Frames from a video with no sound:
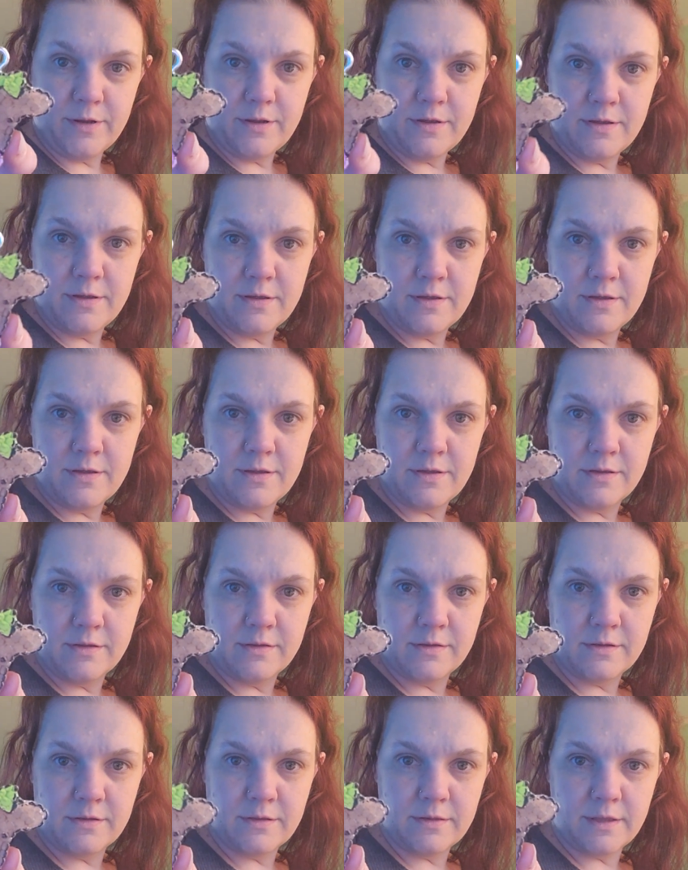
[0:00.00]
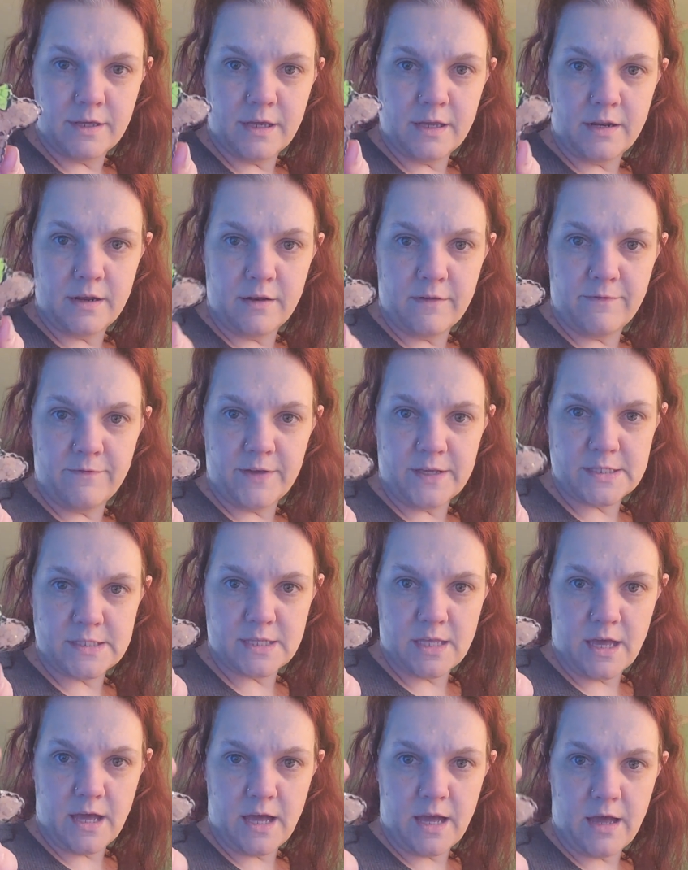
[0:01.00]
I think I need to fix
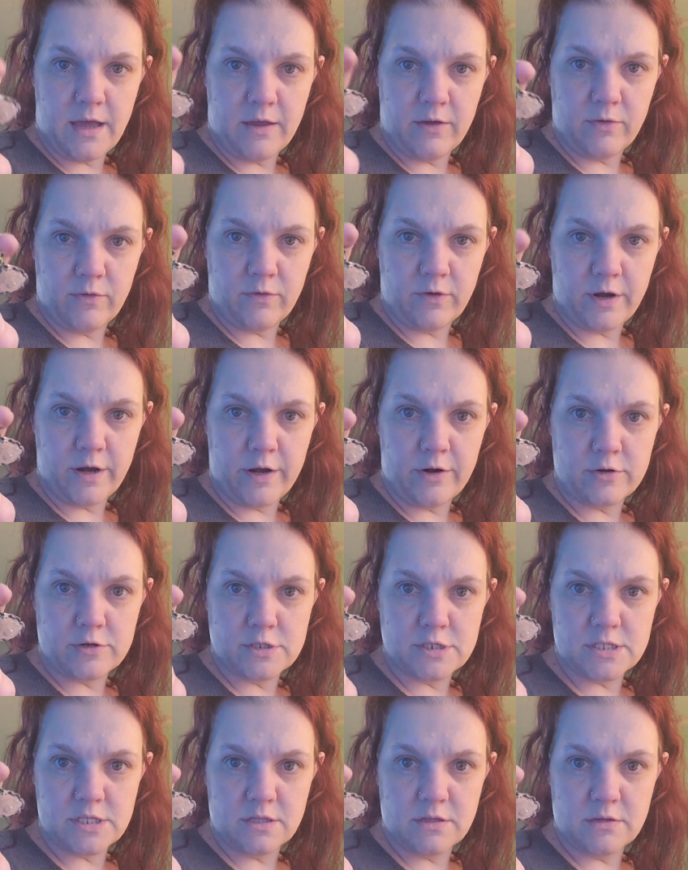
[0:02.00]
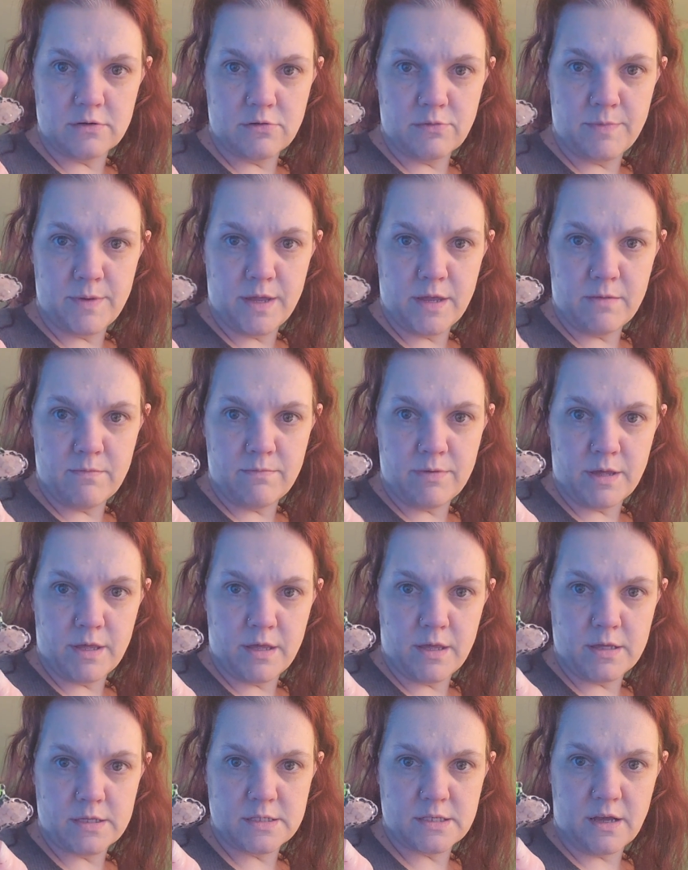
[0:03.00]
the eye over here just a little bit,
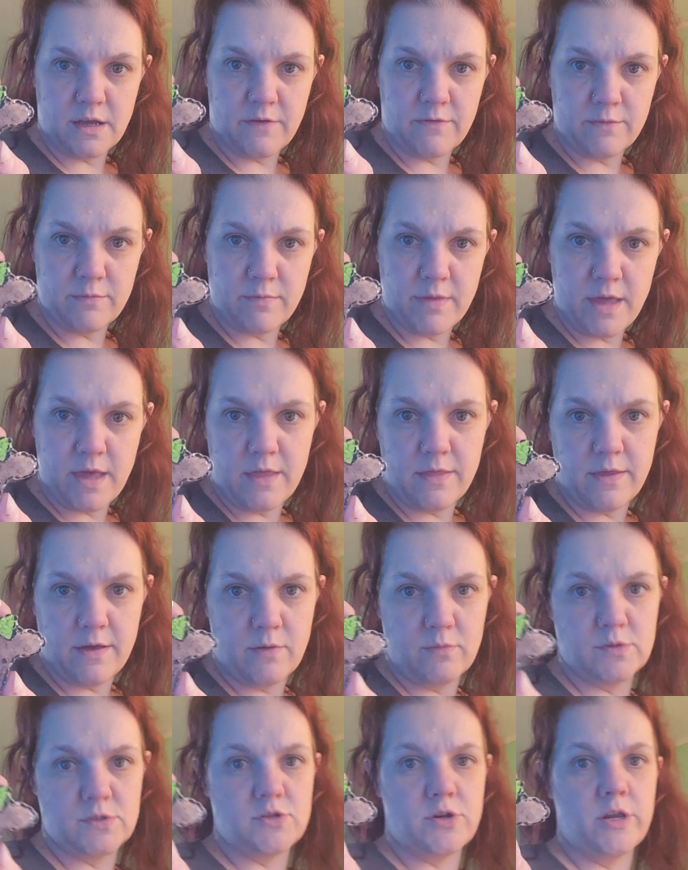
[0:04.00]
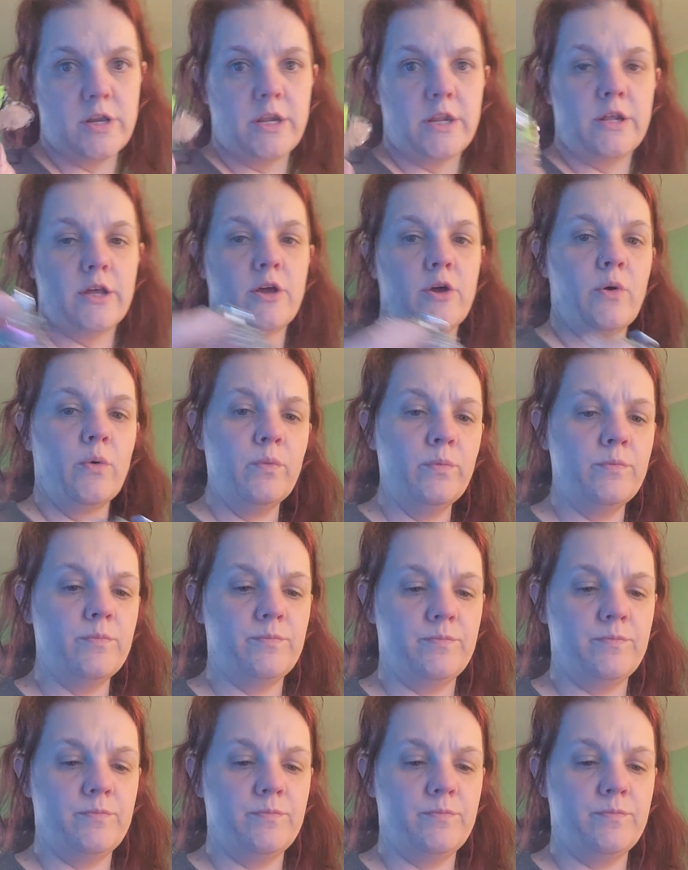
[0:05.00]
but aside from that, that one's ready to go.